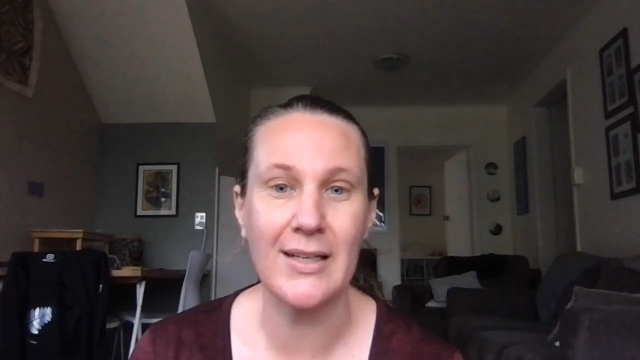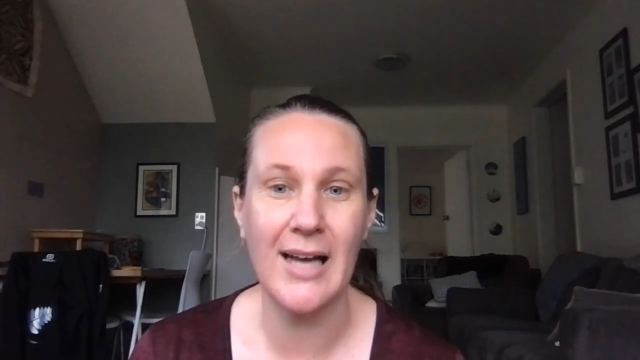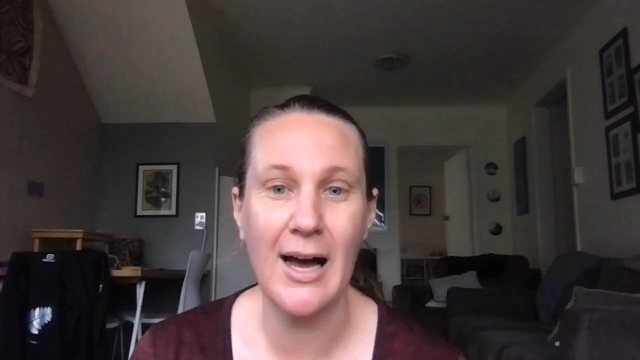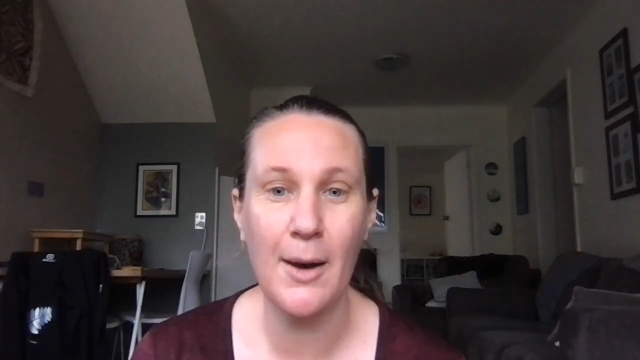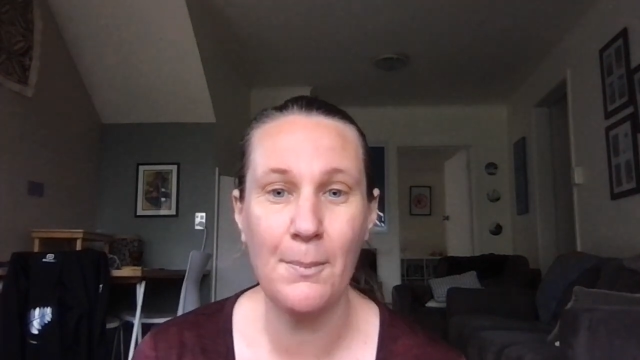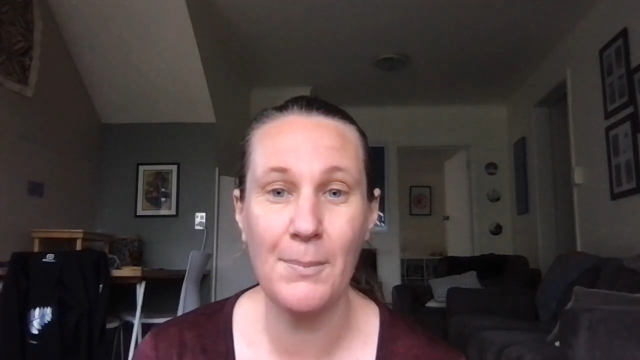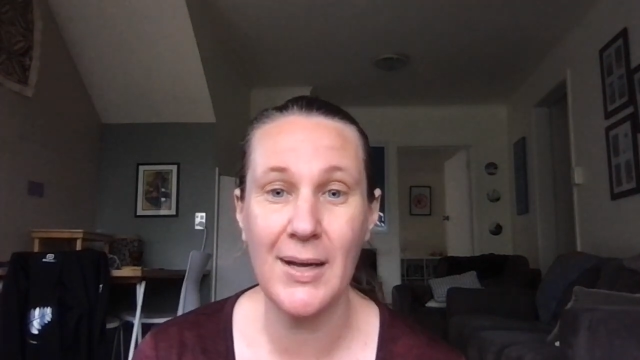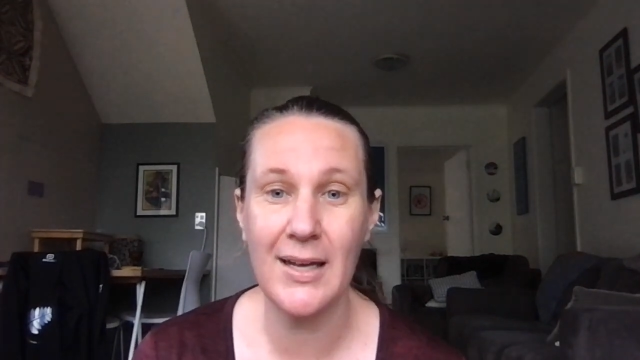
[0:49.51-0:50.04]

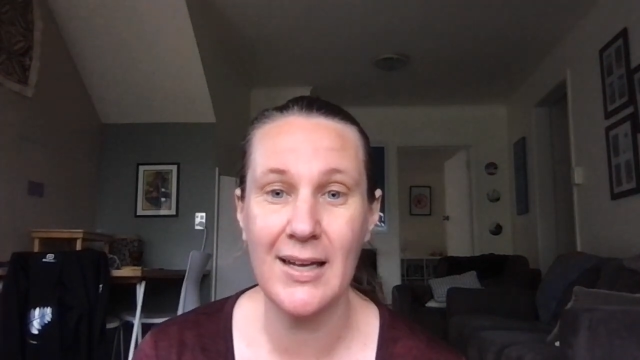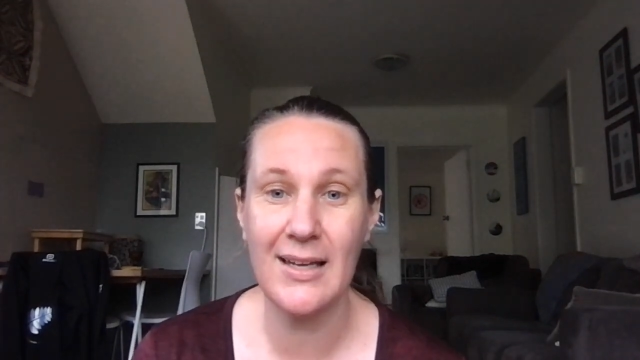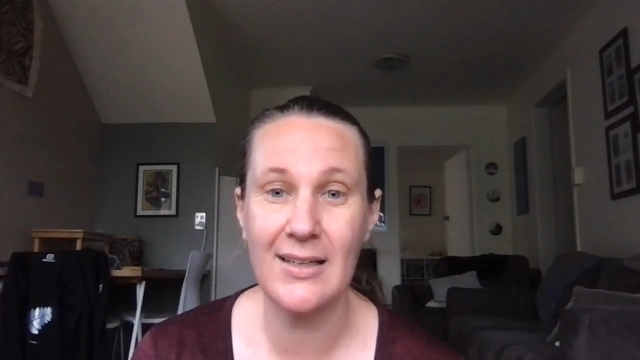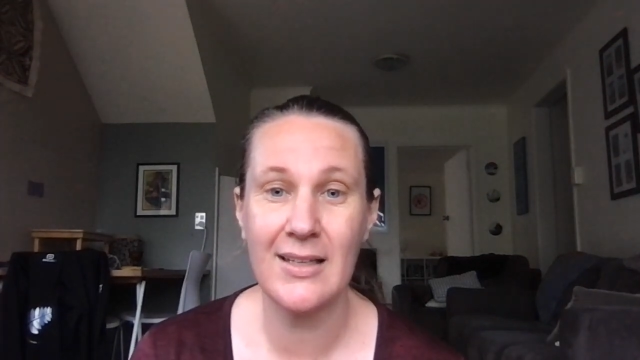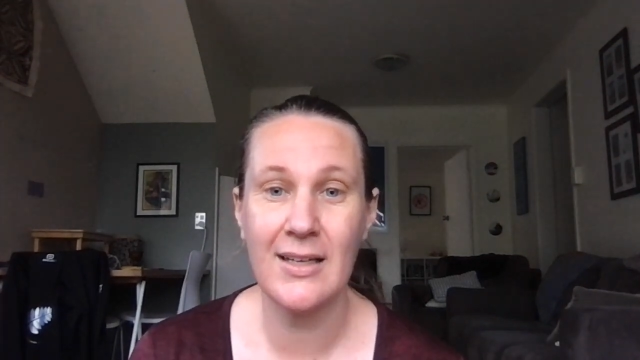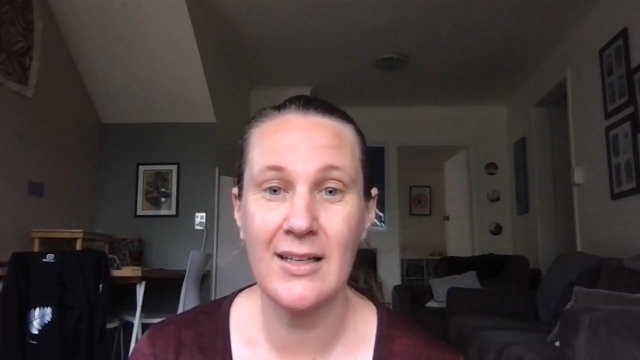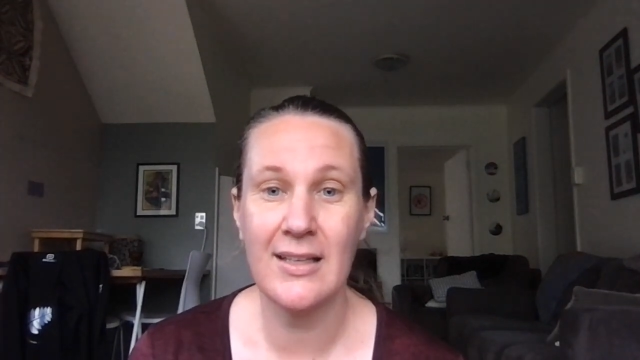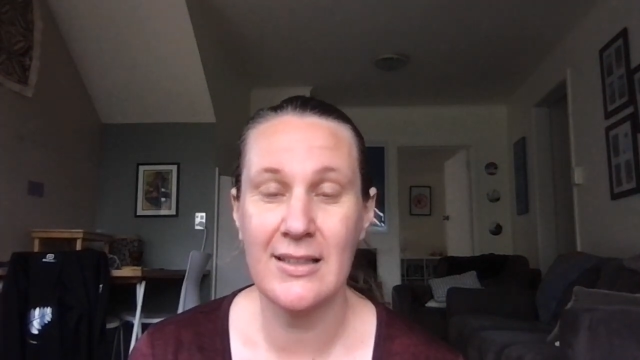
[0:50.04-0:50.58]
come at
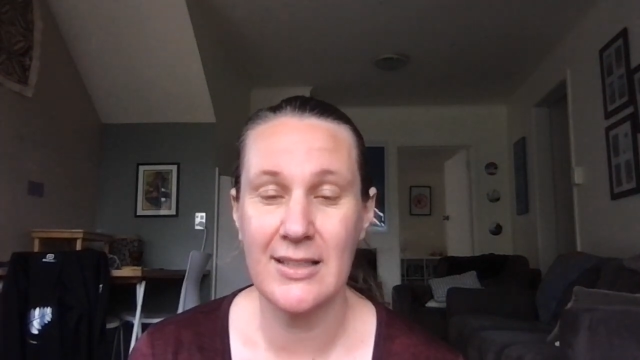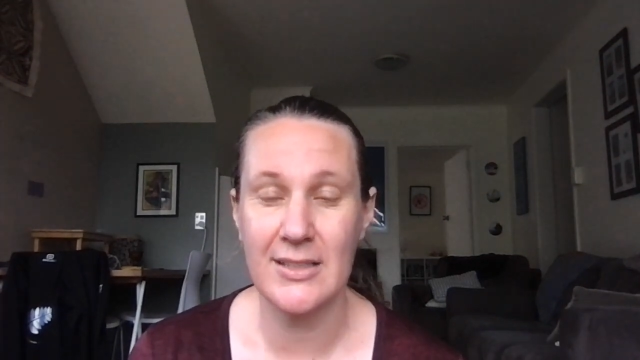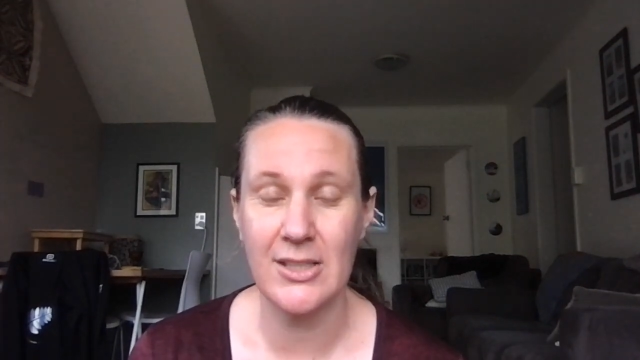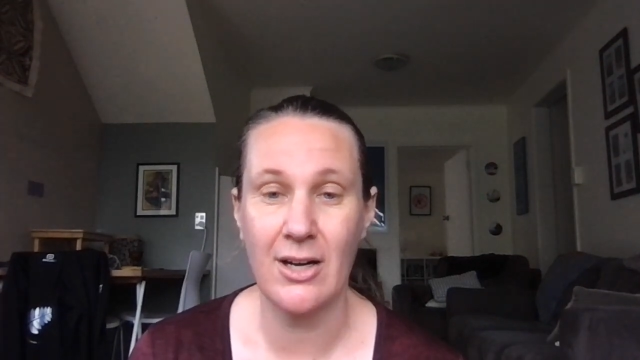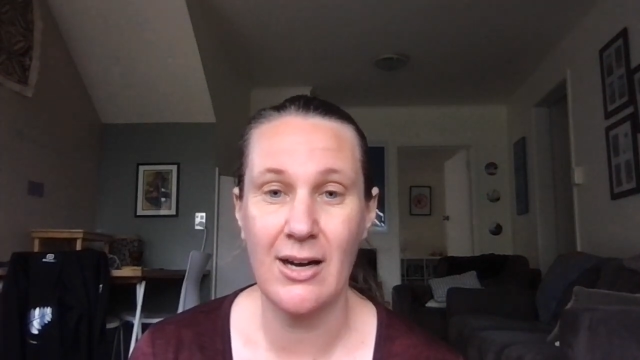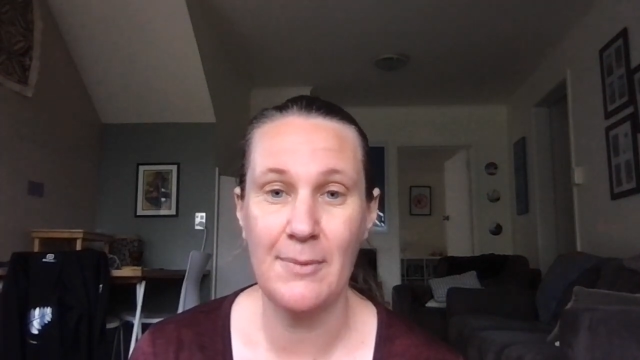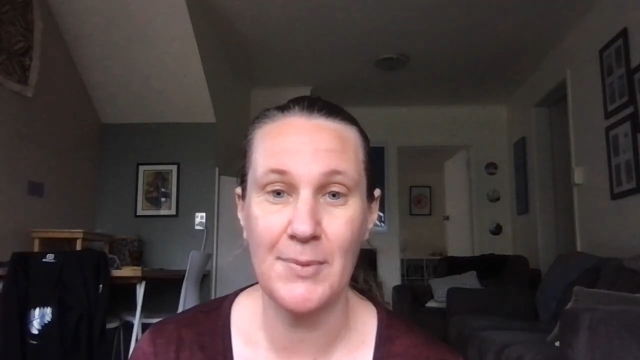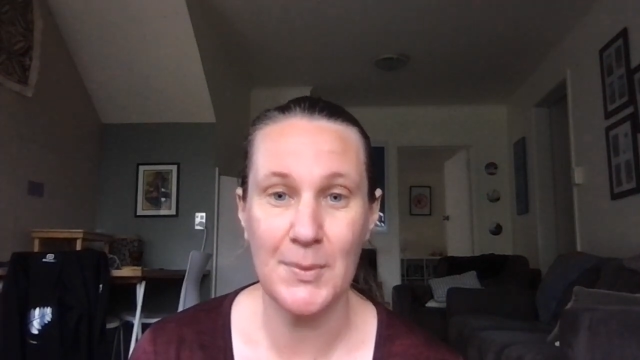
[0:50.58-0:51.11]
the
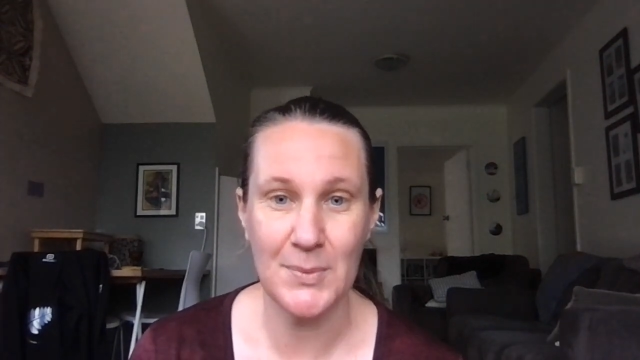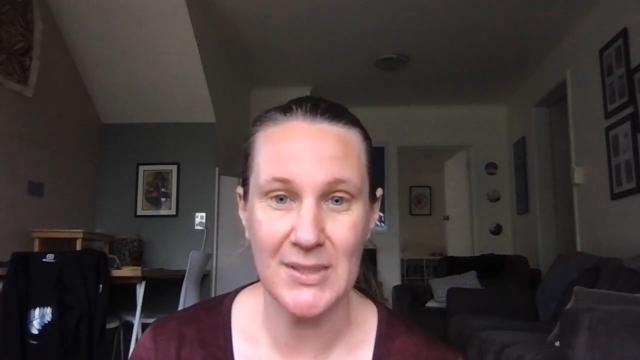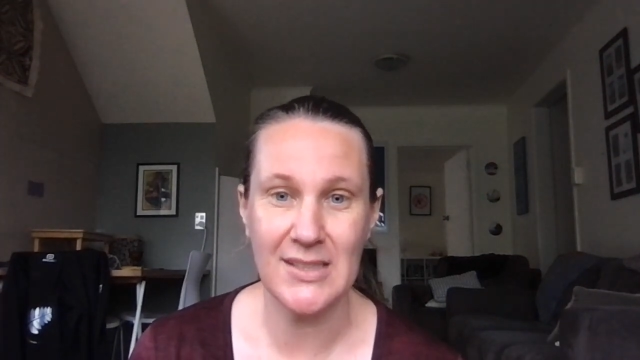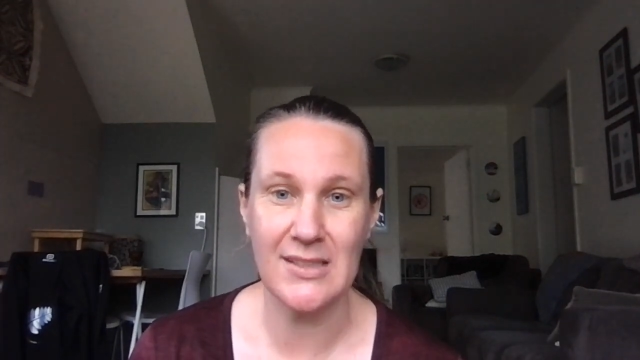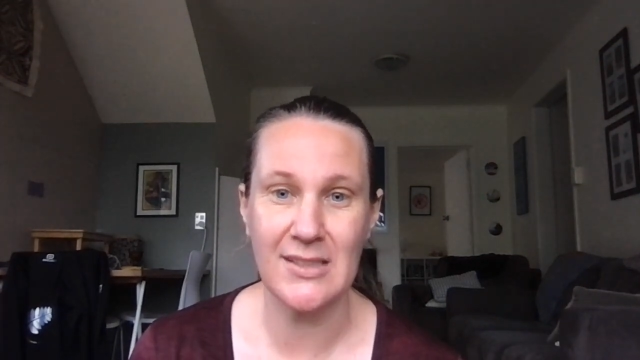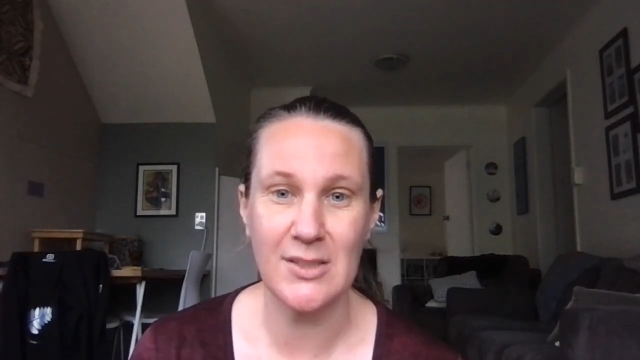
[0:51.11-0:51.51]
time that Mrs.